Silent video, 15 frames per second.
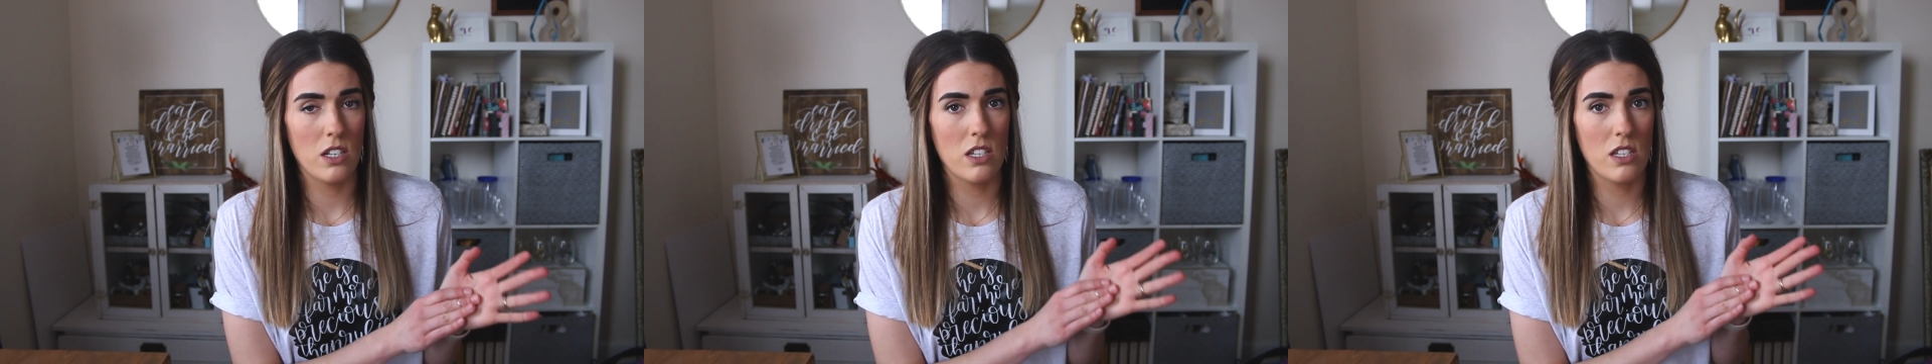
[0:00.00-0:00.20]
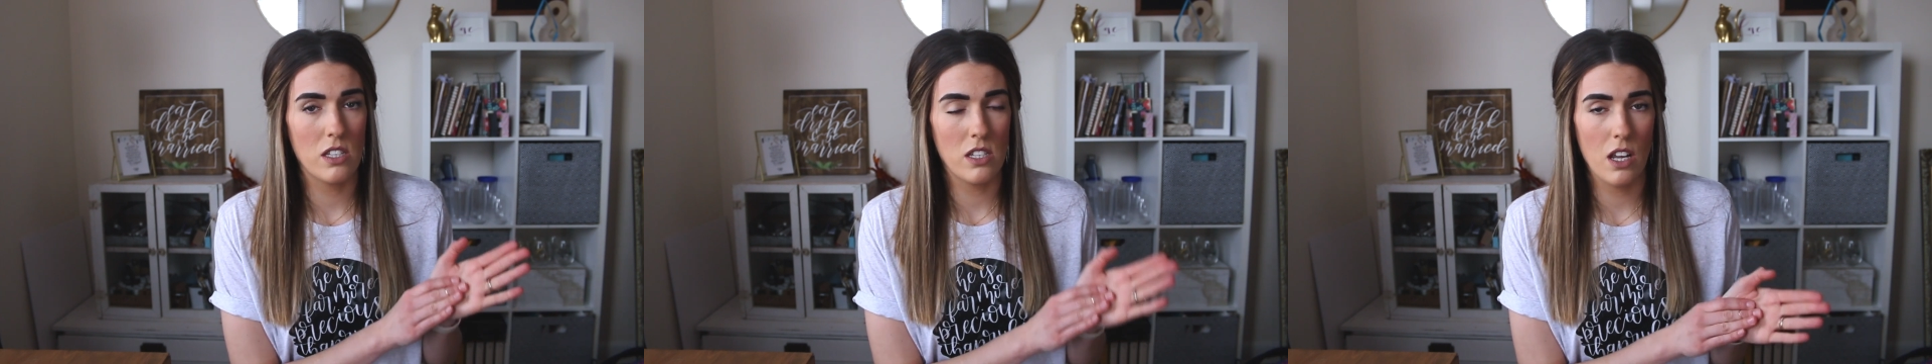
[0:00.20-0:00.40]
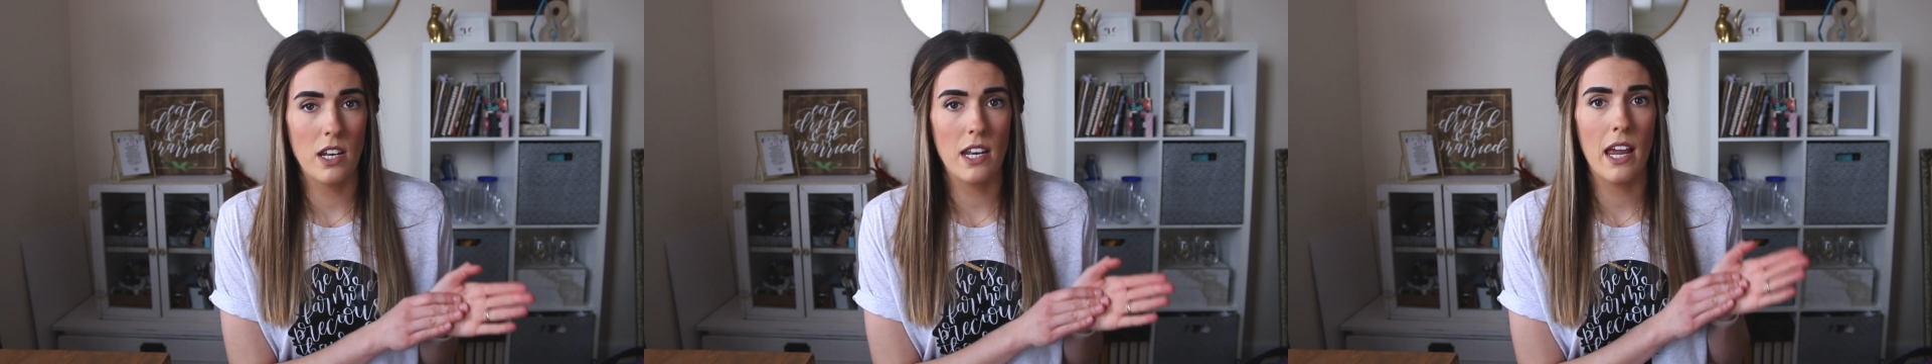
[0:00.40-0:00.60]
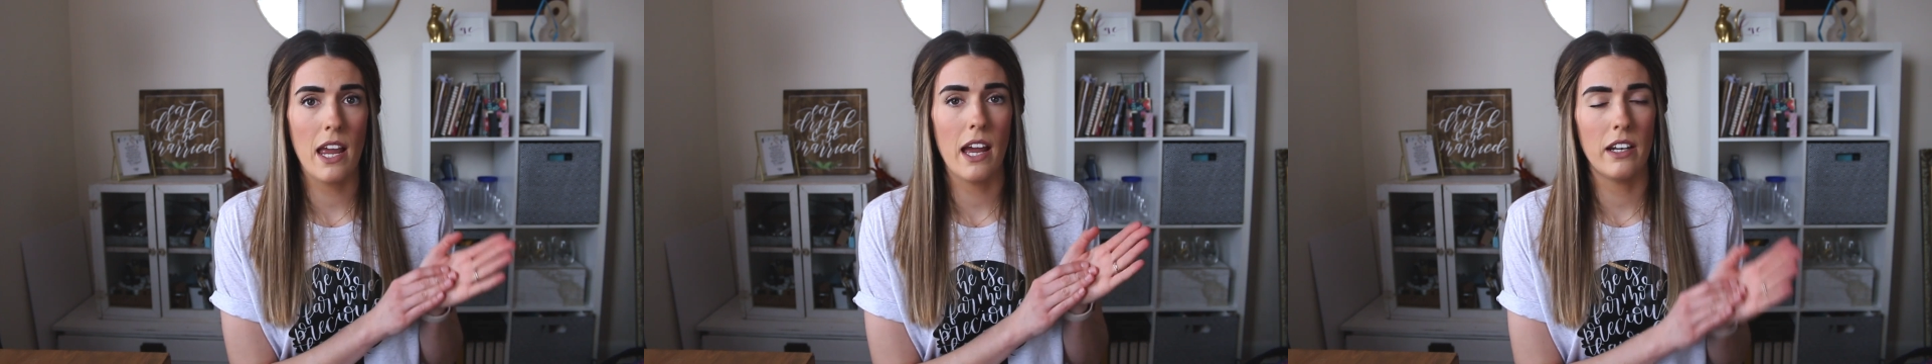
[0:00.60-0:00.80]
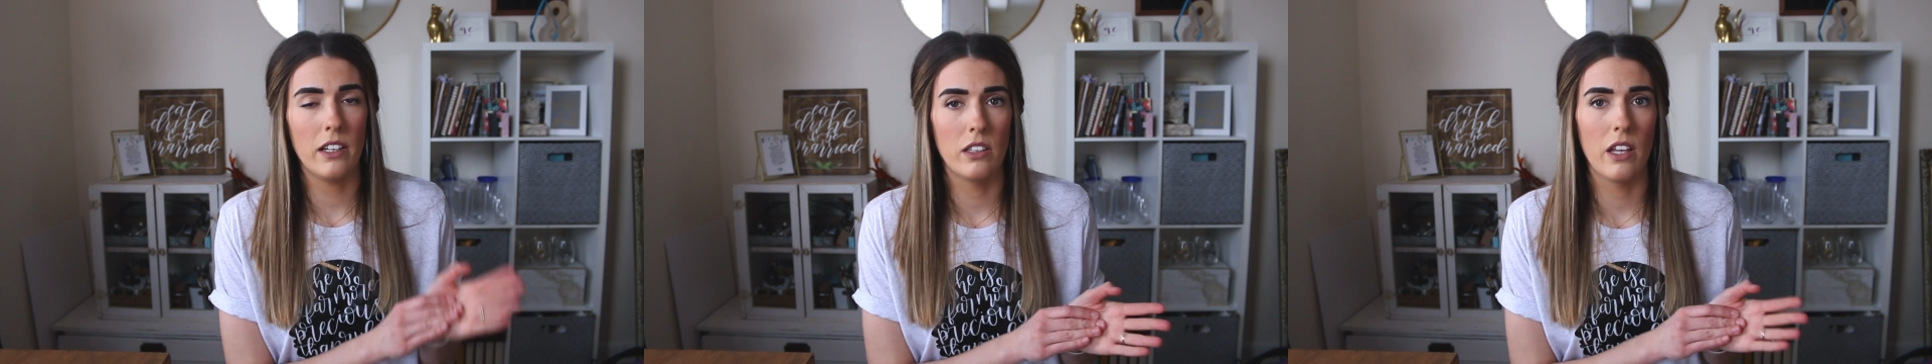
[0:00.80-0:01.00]
Sunday
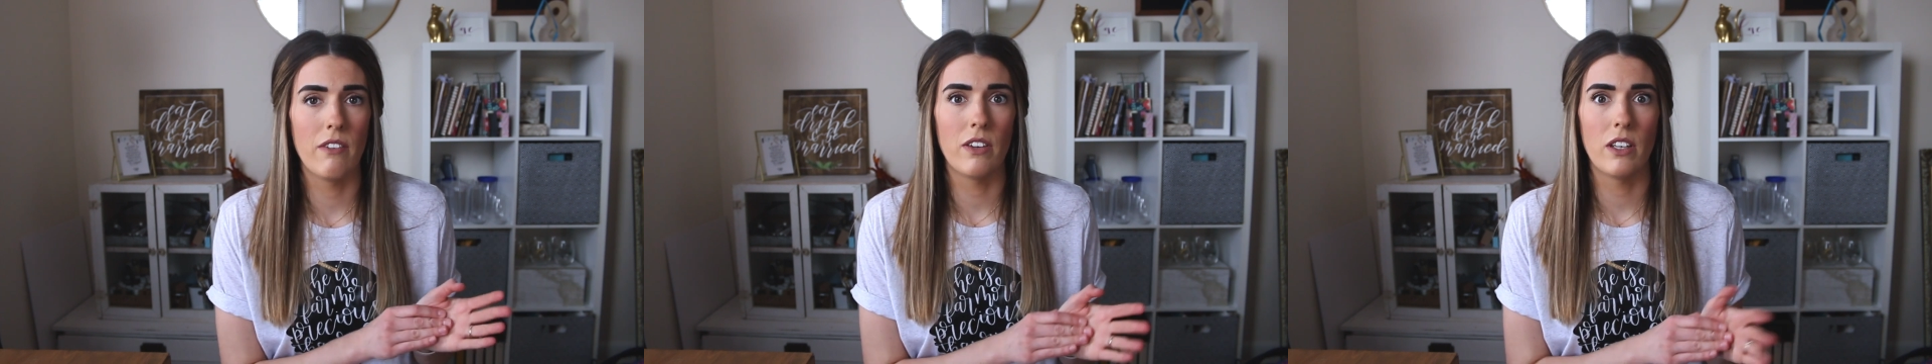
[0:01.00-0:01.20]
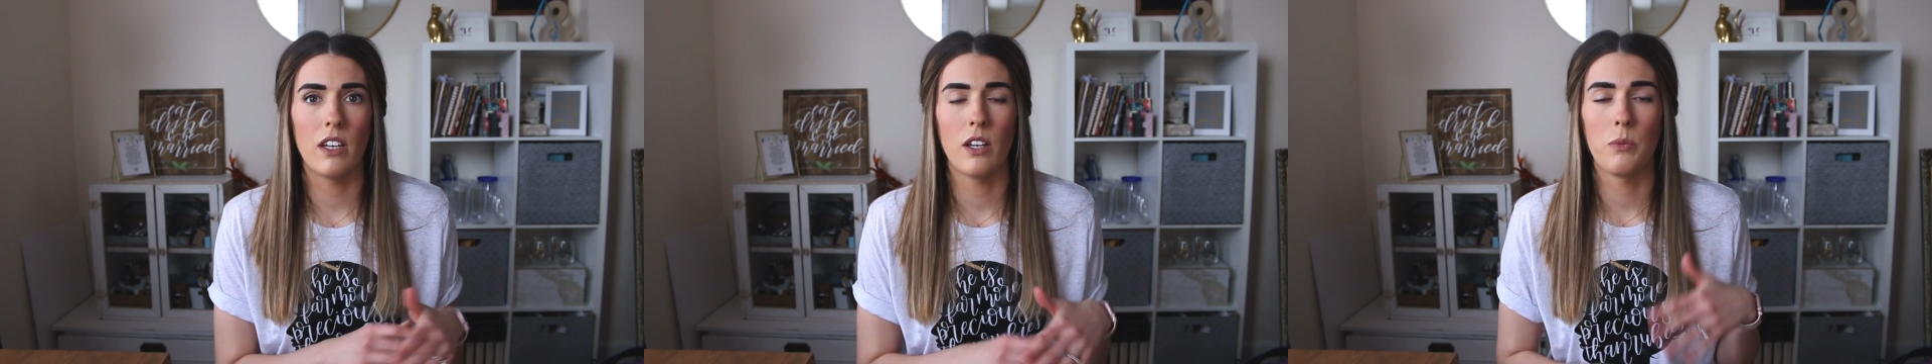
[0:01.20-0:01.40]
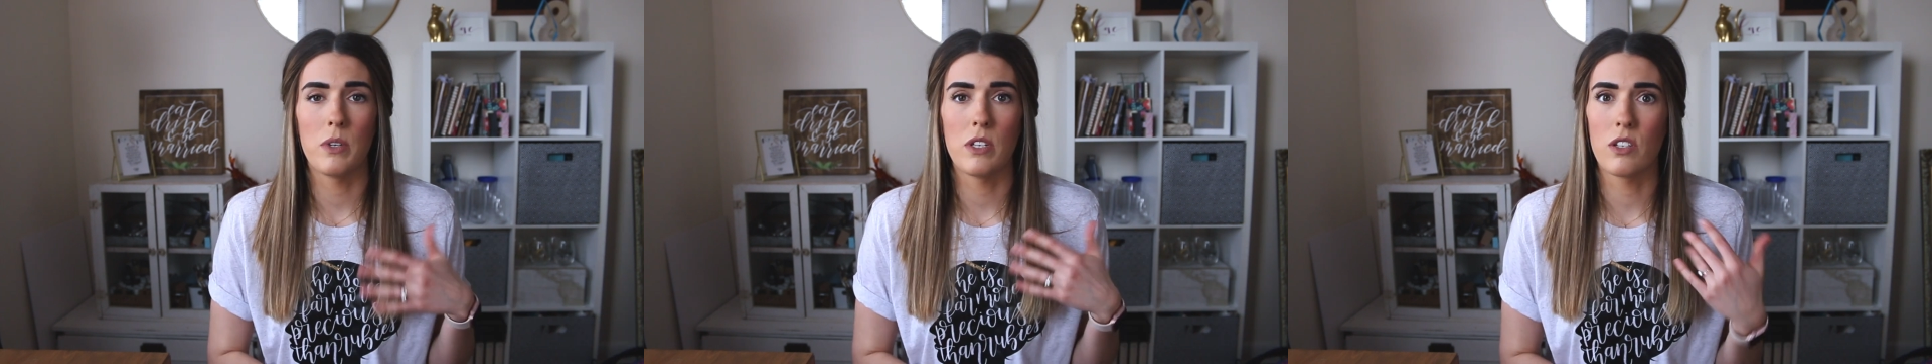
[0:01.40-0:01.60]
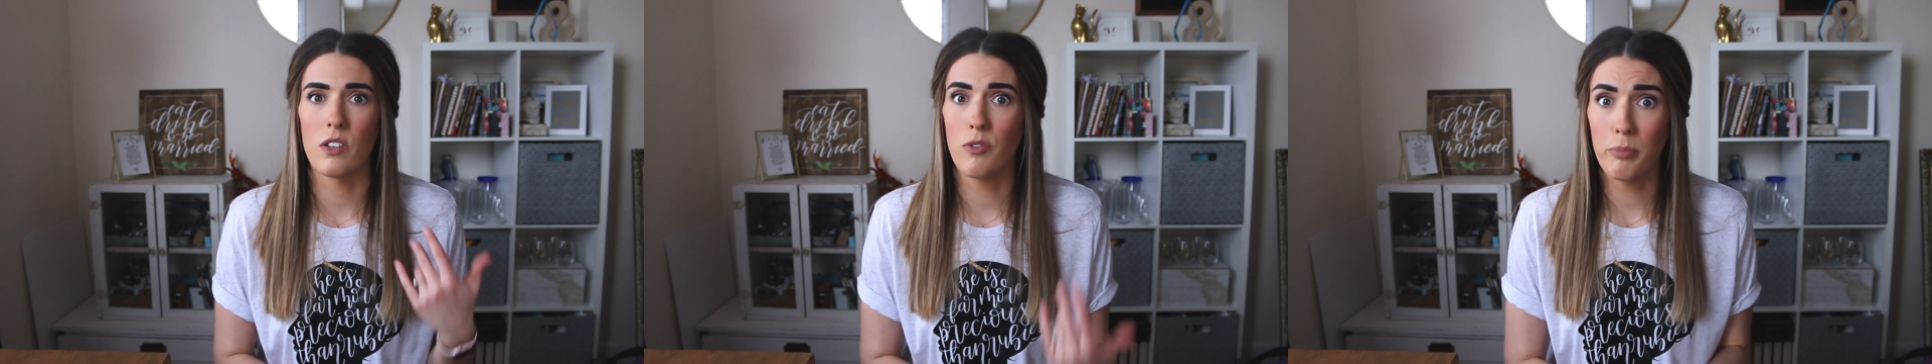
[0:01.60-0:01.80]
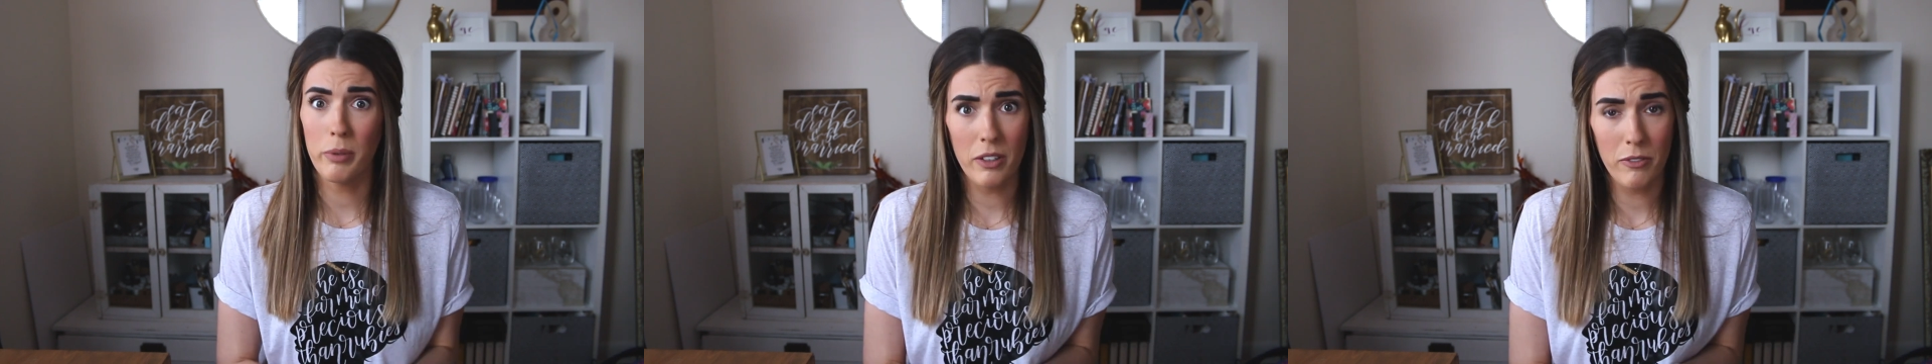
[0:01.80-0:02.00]
at 11, and we
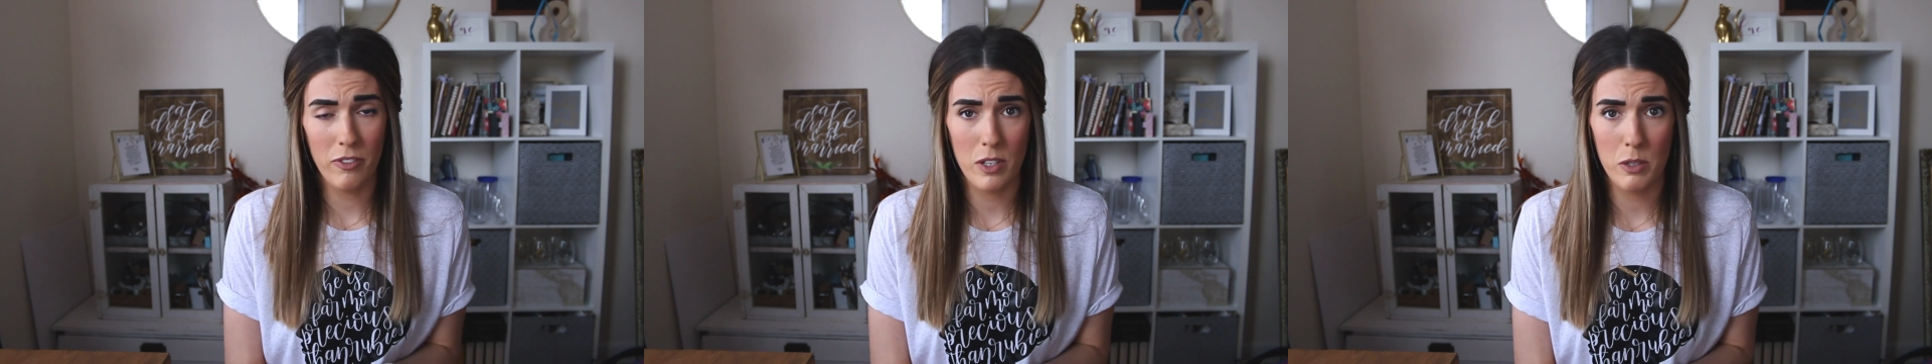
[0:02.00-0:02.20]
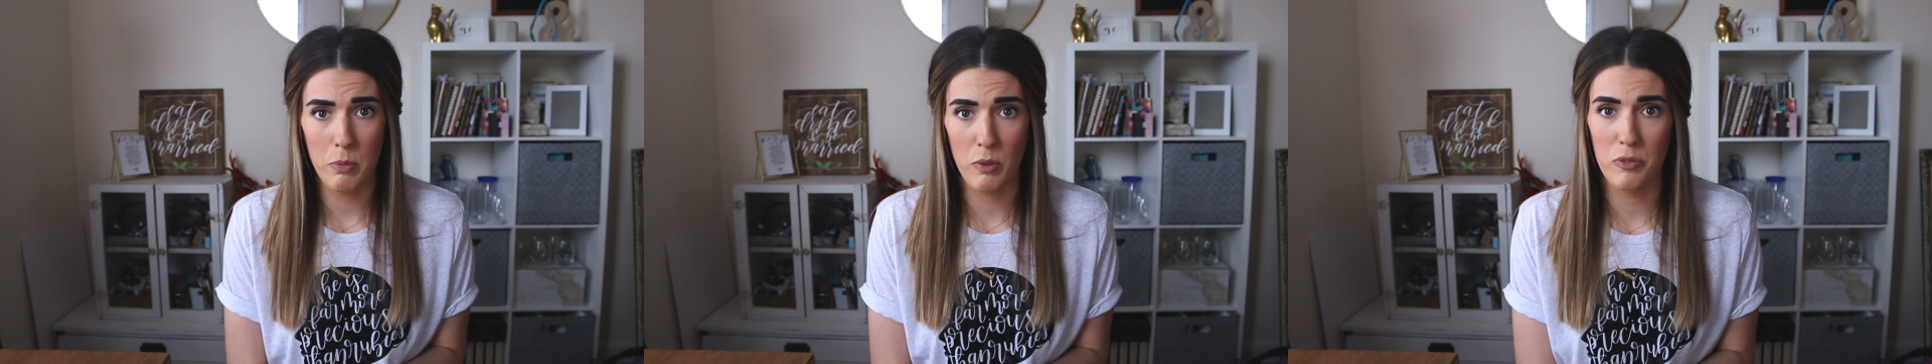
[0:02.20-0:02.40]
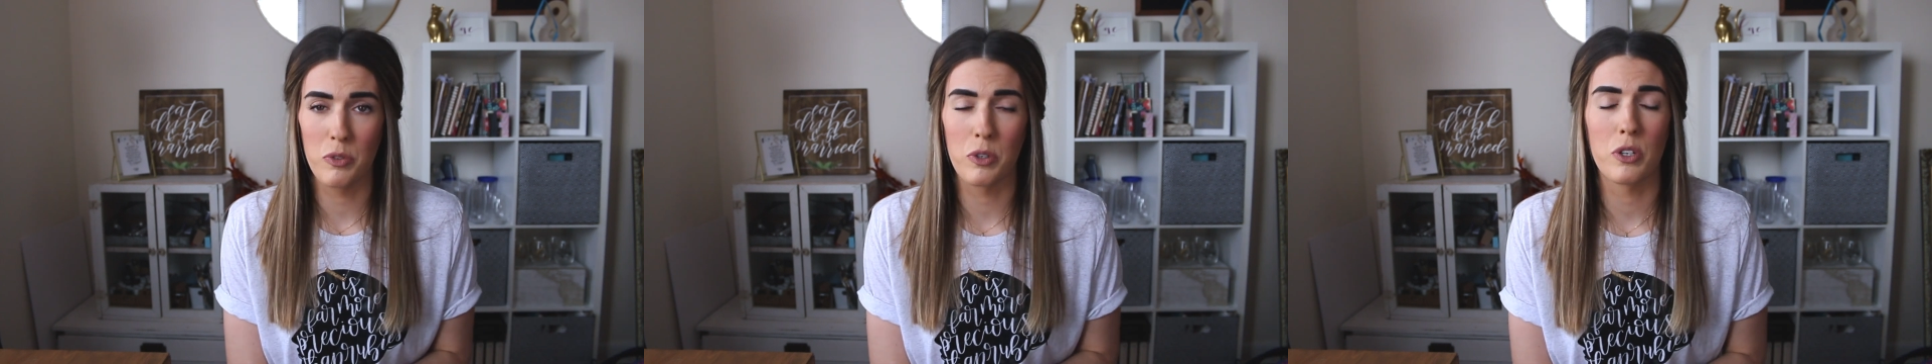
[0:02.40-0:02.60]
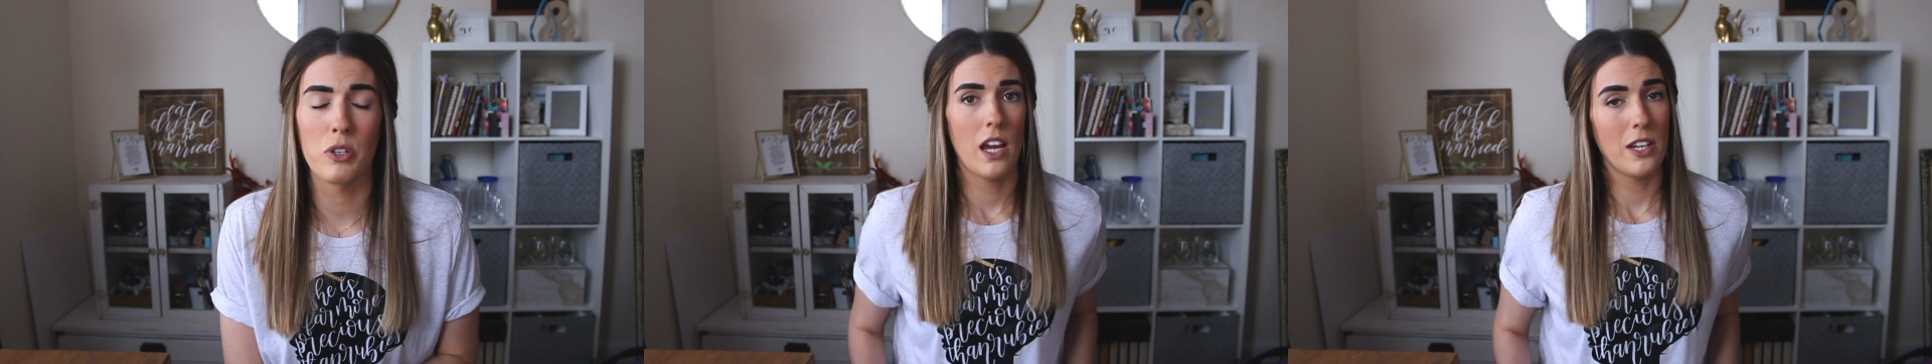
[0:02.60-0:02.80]
serve breakfast before.